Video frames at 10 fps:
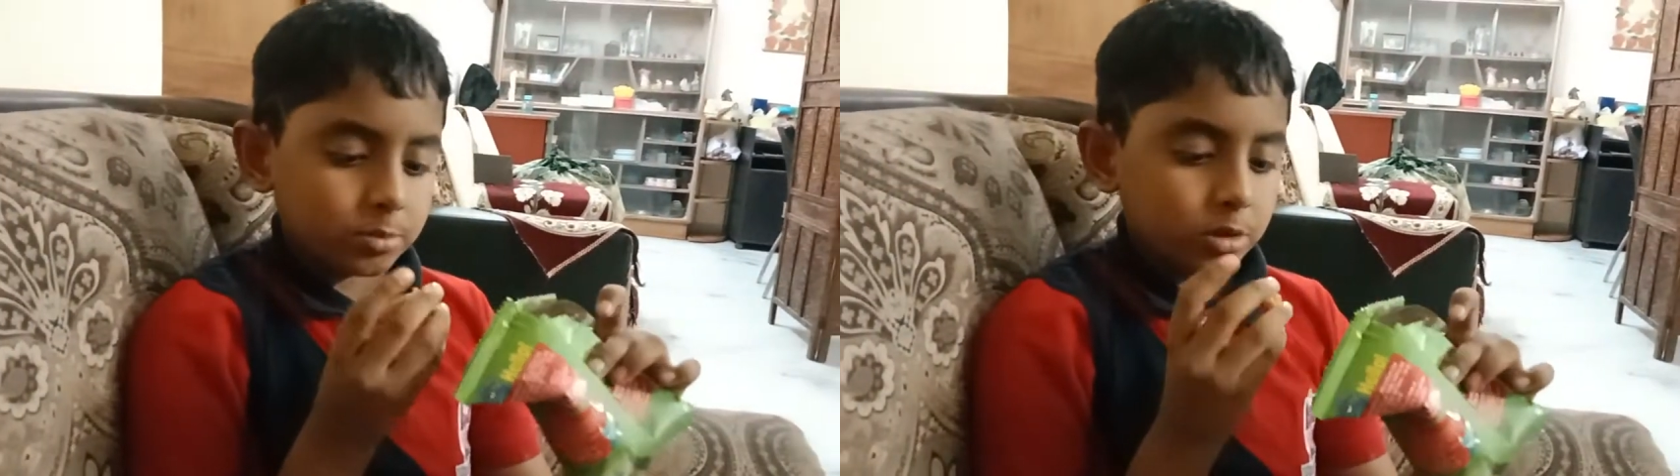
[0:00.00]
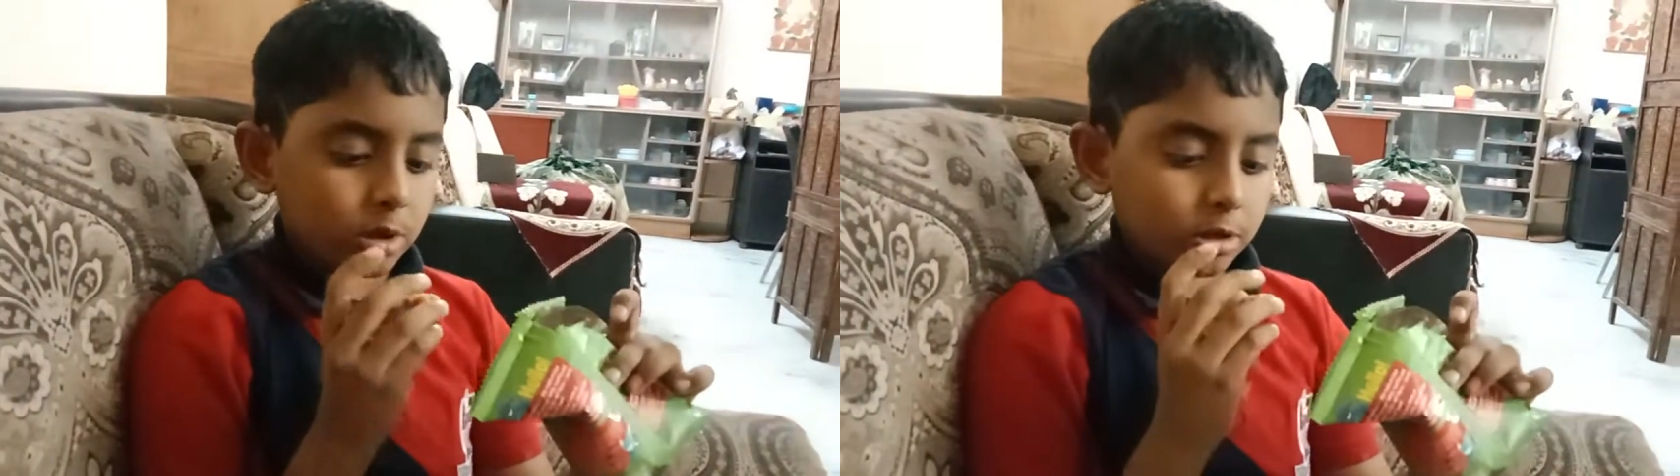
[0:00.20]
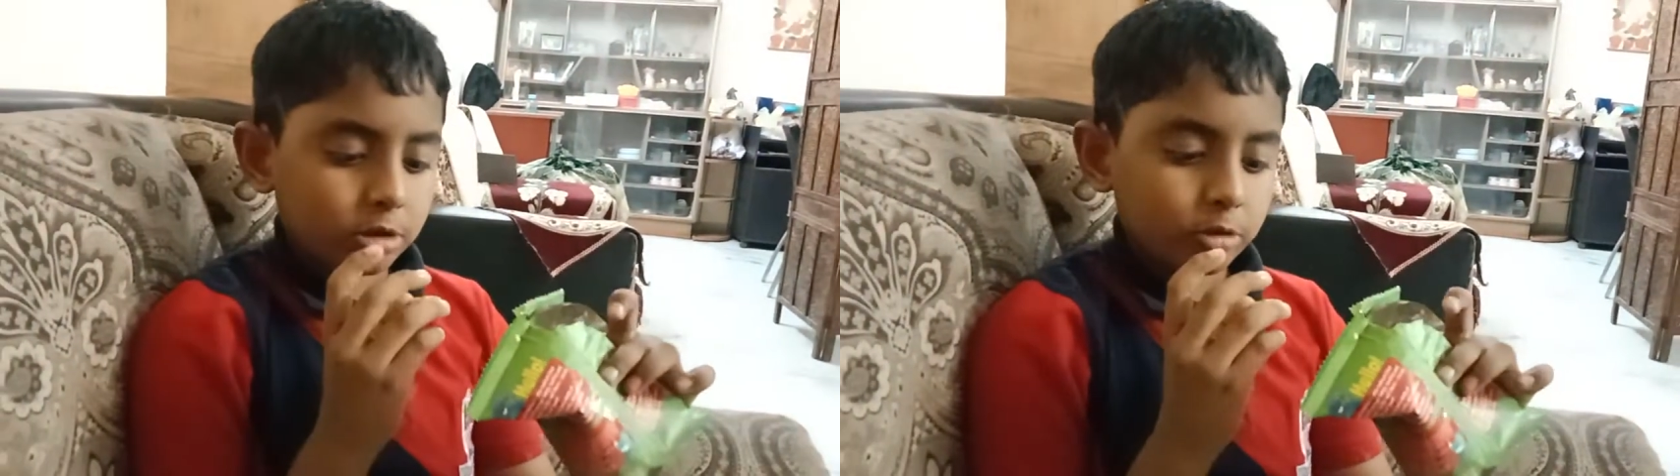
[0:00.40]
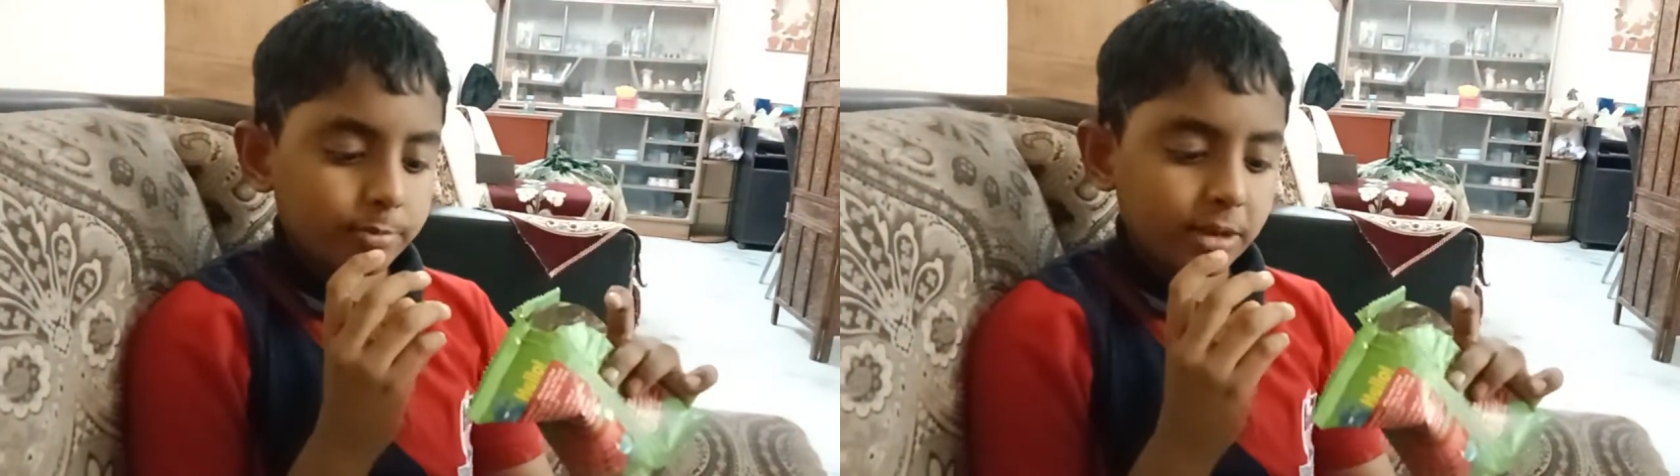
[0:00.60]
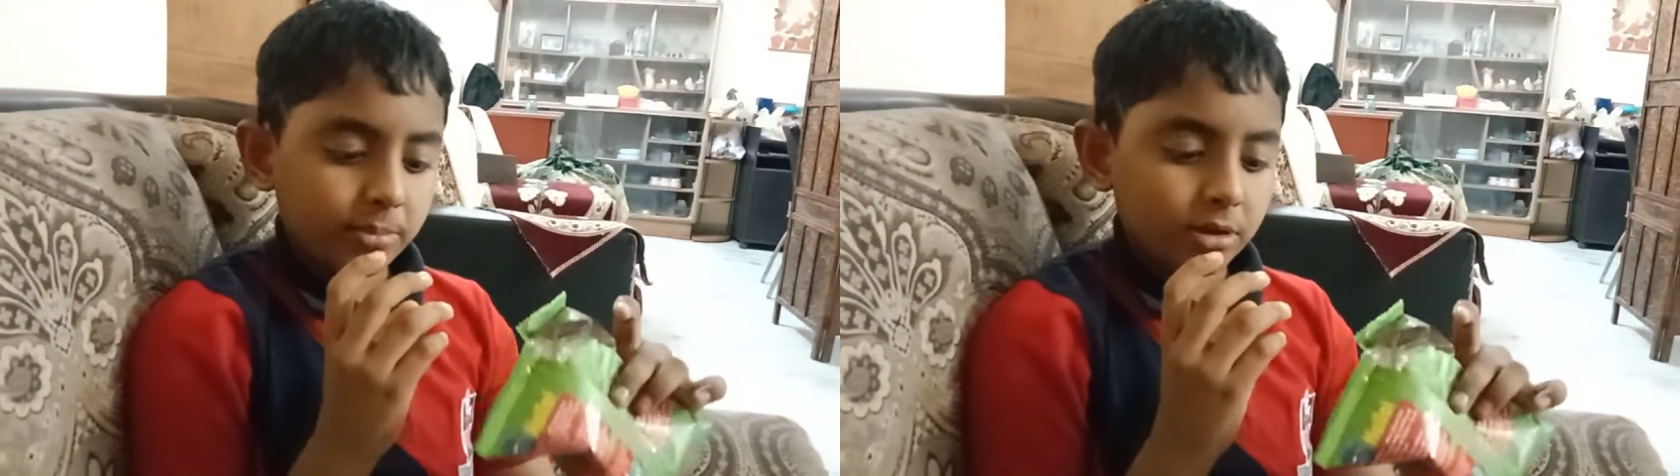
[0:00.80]
it to
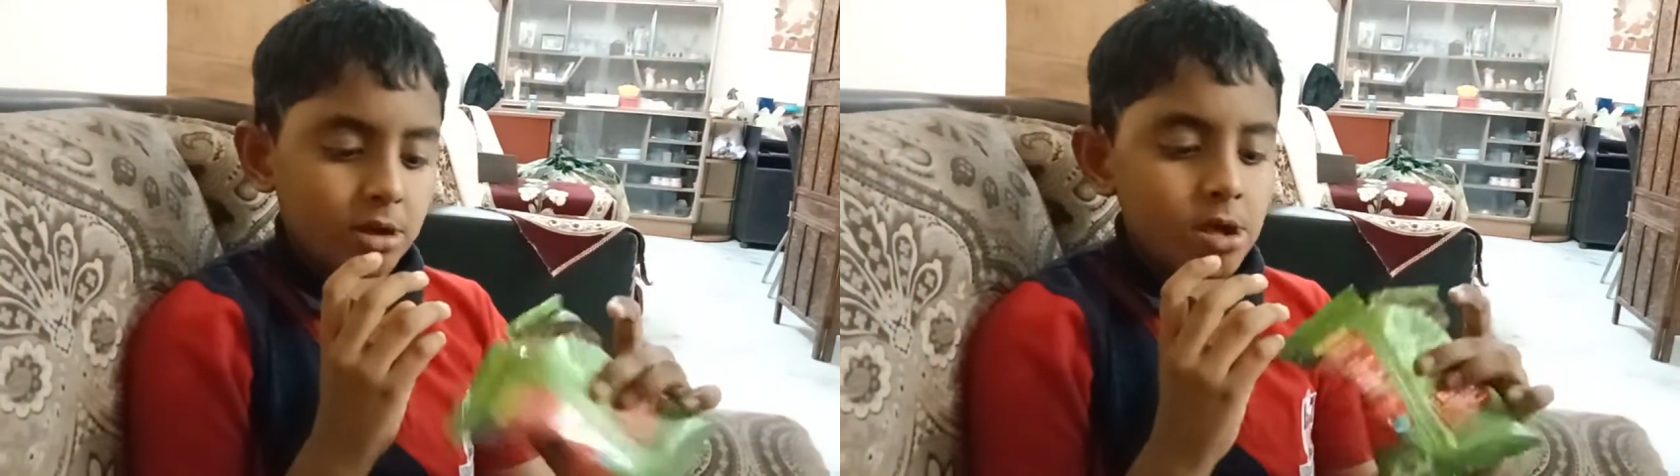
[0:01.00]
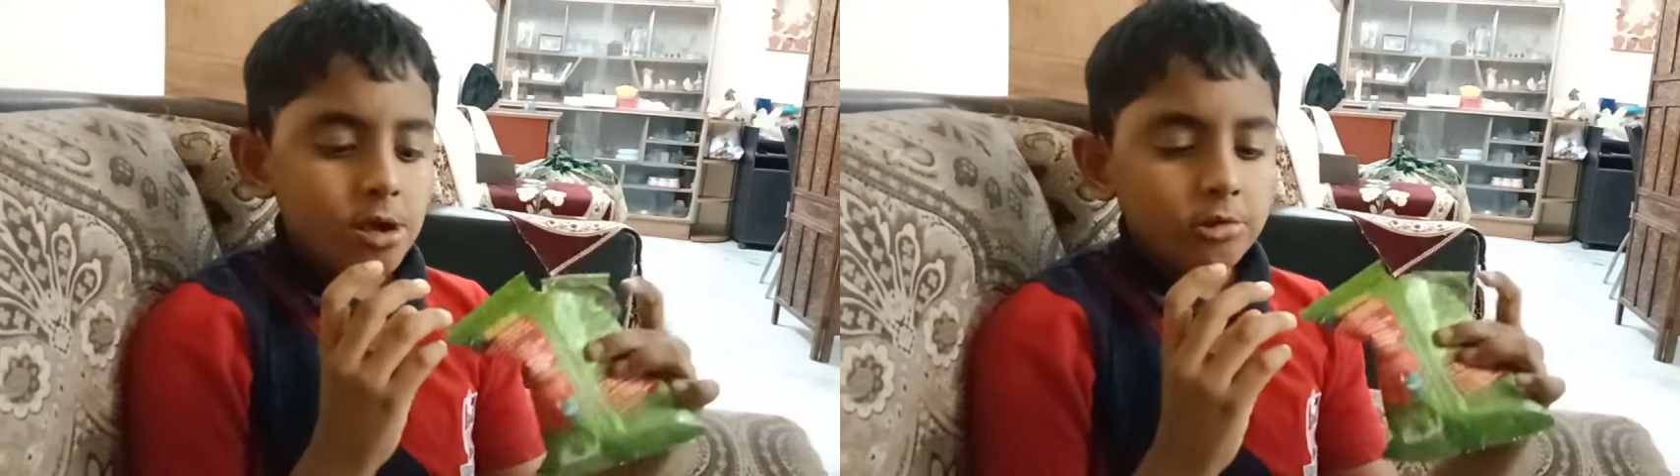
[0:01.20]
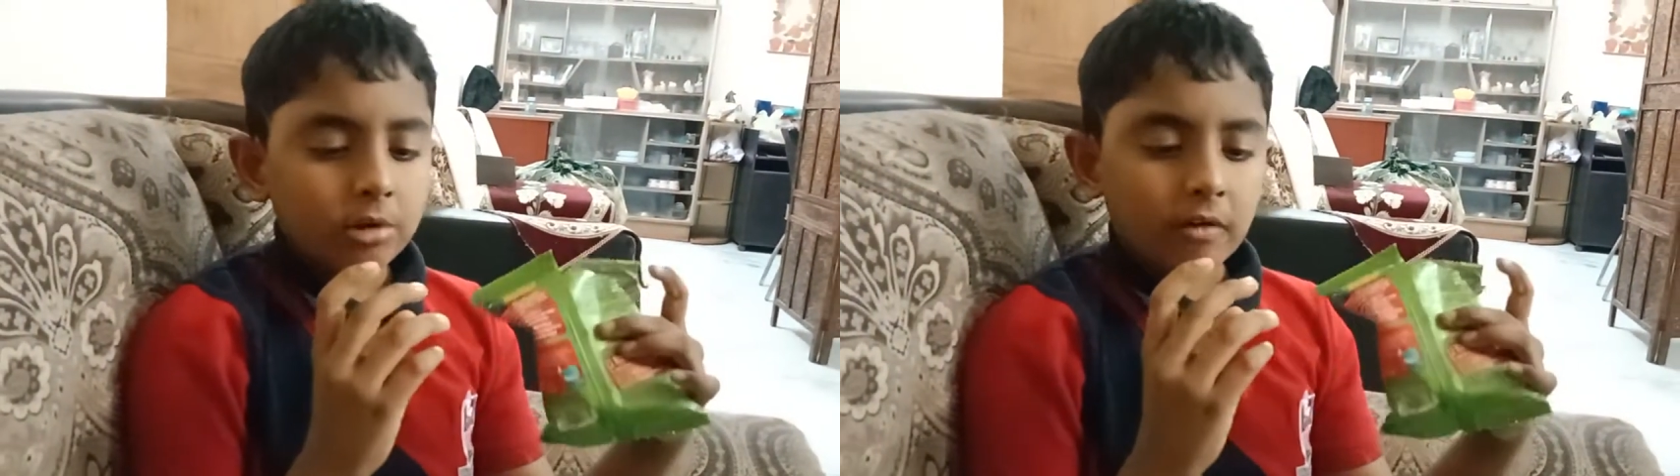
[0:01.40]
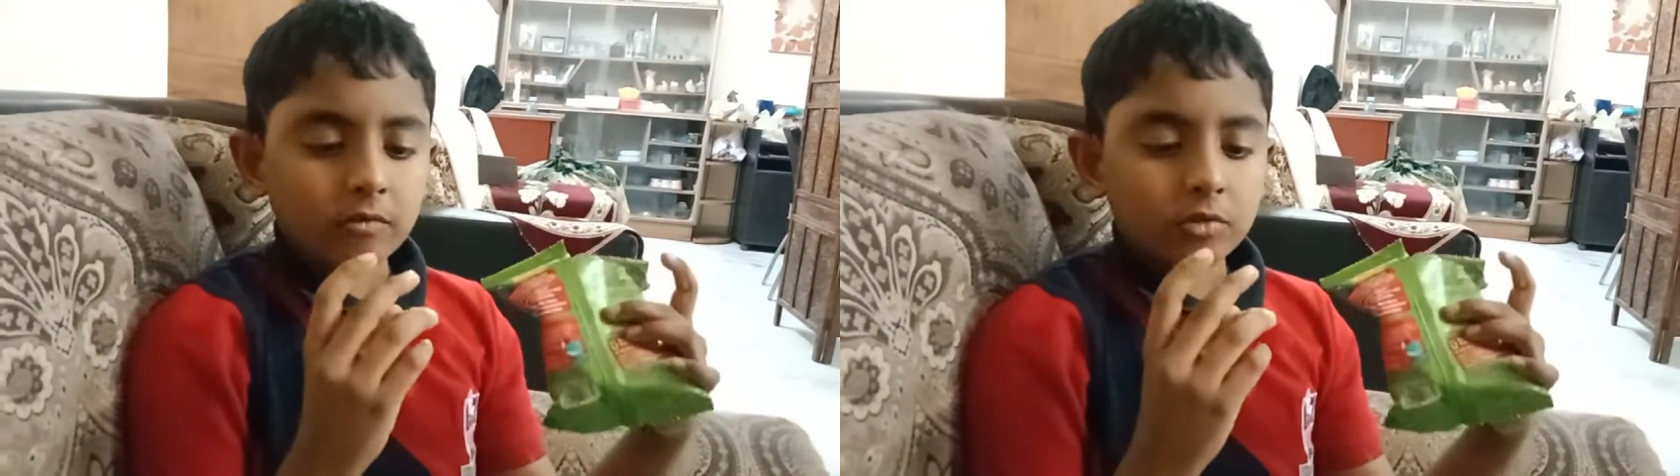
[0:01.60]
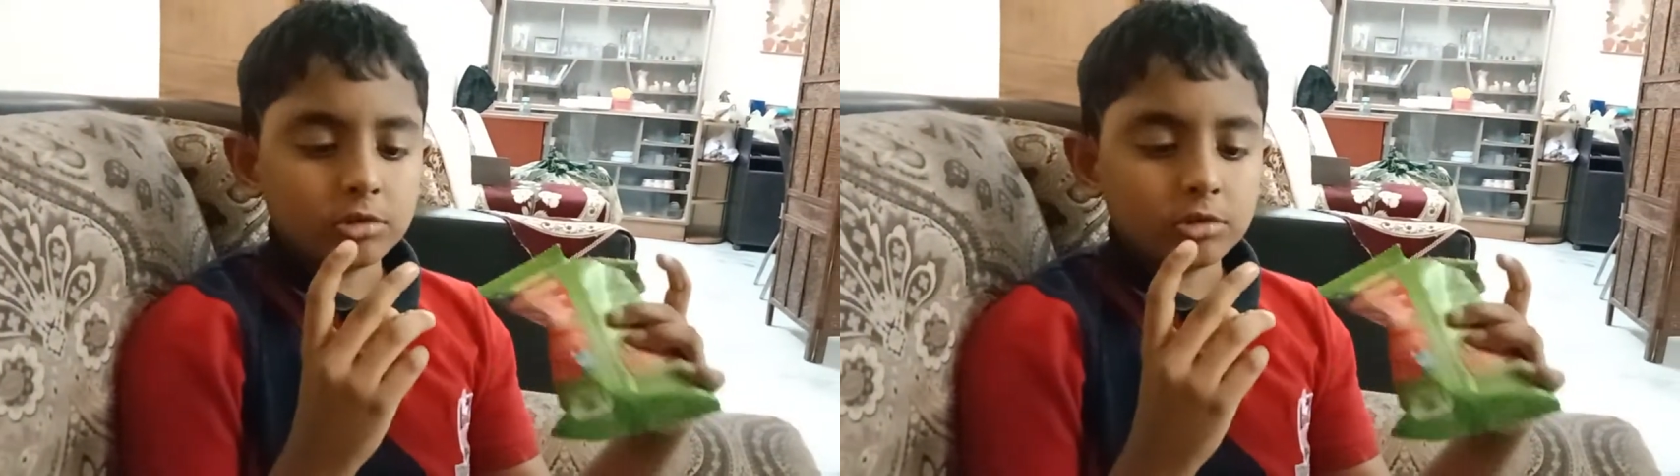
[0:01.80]
people who have no